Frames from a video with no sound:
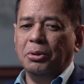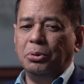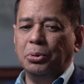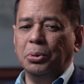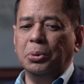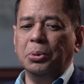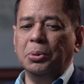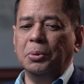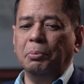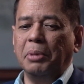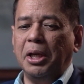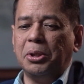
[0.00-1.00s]
to
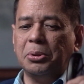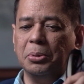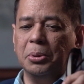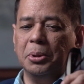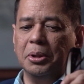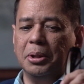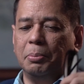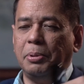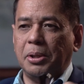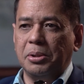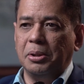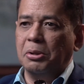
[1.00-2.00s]
make sure that the
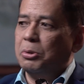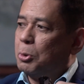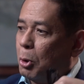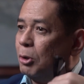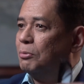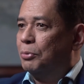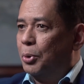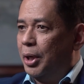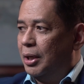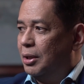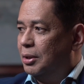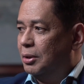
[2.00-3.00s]
president's
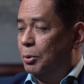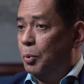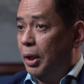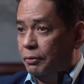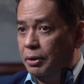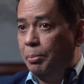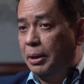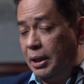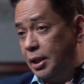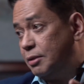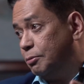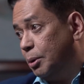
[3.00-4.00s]
convoy, or one of them, at
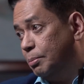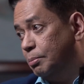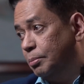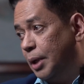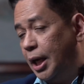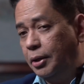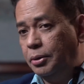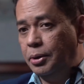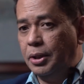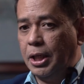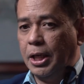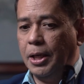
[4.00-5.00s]
least from
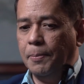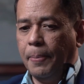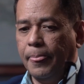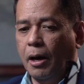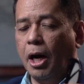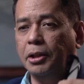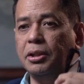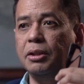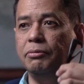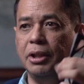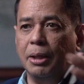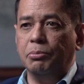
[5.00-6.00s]
either the
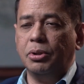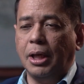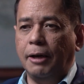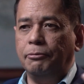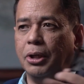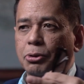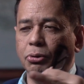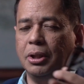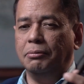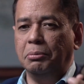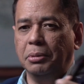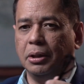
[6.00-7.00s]
RTVM staff, Radio
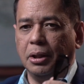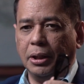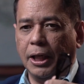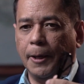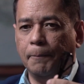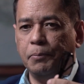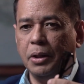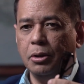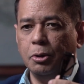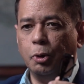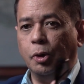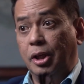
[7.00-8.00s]
TV
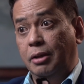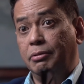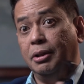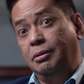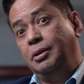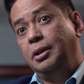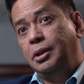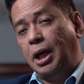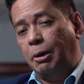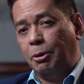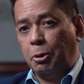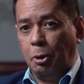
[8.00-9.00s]
Malacañang, or even
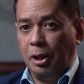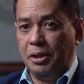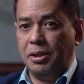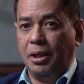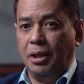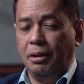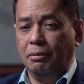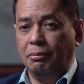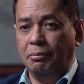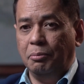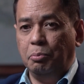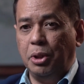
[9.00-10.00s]
our colleagues
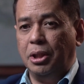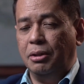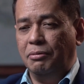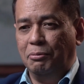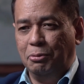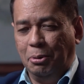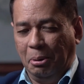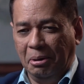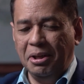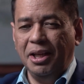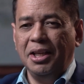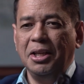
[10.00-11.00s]
in
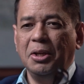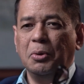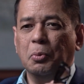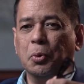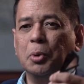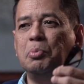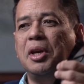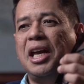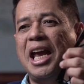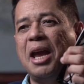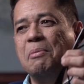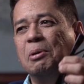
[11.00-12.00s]
PTV4, would
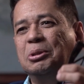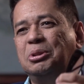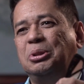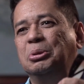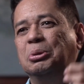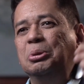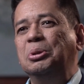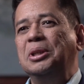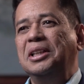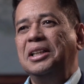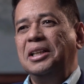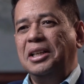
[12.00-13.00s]
be able to
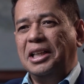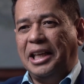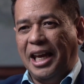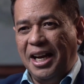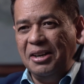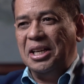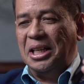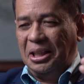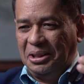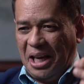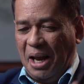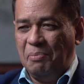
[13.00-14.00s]
carry the
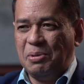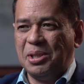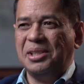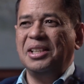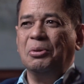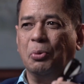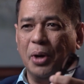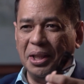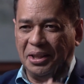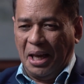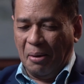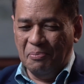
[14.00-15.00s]
tapes
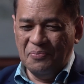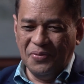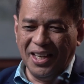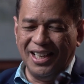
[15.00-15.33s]
with them